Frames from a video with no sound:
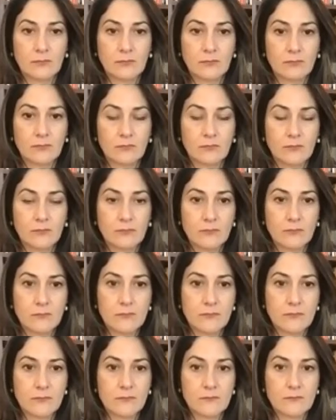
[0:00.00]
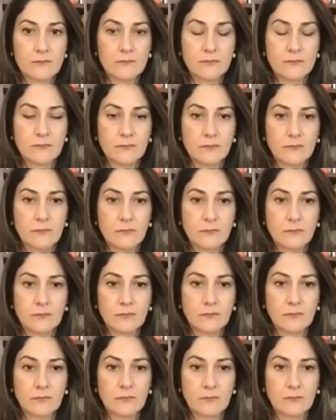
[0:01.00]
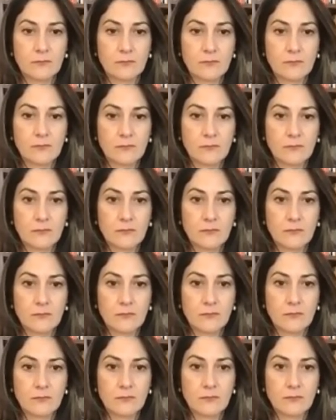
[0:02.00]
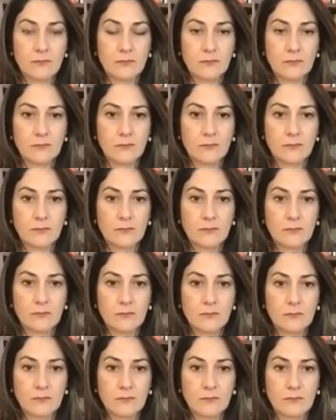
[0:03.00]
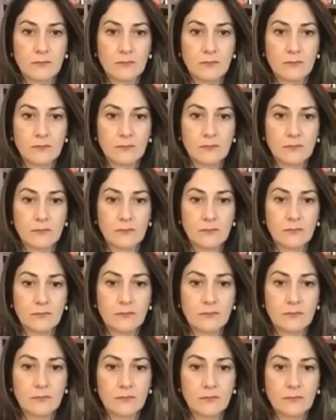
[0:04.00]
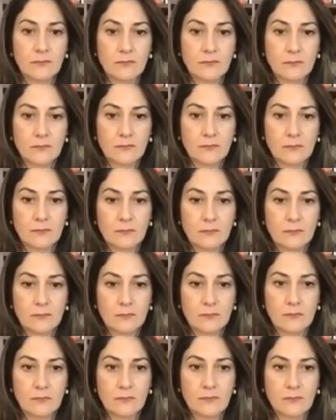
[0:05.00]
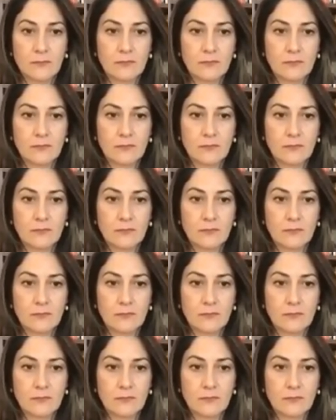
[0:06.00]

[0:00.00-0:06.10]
(not speaking)